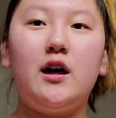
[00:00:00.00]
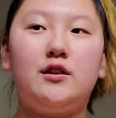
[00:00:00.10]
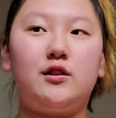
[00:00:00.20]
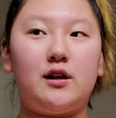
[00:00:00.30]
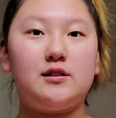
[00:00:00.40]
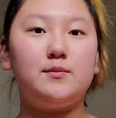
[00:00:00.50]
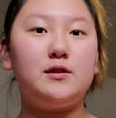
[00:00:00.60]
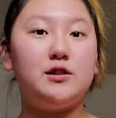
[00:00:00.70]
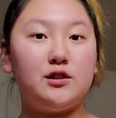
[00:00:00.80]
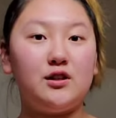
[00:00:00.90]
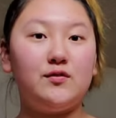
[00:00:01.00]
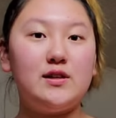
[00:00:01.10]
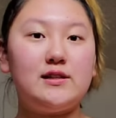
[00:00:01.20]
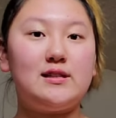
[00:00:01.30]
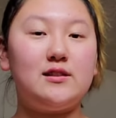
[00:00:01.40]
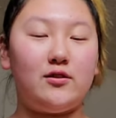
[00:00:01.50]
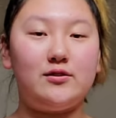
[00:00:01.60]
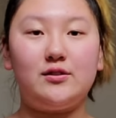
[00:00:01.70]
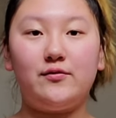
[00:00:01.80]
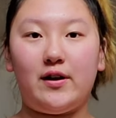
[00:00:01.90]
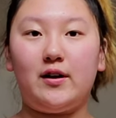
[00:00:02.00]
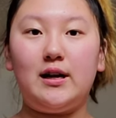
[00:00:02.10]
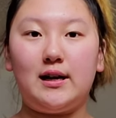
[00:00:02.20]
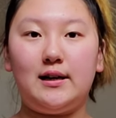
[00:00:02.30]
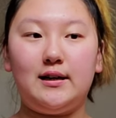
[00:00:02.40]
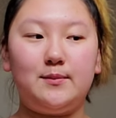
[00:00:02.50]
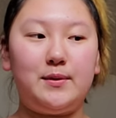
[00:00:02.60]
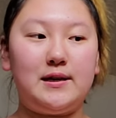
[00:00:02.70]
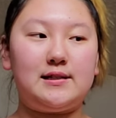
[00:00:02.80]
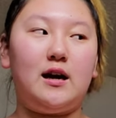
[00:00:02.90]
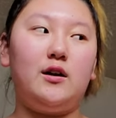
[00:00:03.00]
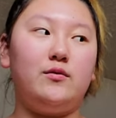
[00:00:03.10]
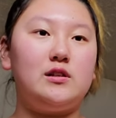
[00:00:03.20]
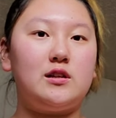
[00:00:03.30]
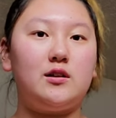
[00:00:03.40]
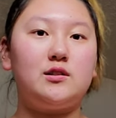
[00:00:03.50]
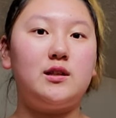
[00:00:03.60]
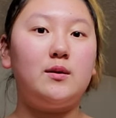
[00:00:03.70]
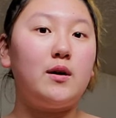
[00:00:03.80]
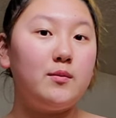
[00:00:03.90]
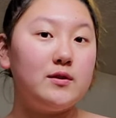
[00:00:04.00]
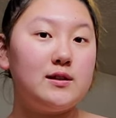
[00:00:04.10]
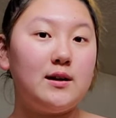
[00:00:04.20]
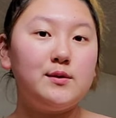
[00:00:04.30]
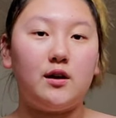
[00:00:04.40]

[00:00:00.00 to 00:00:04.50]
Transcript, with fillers: Their customer service is also very good because I reached out to them a couple of times,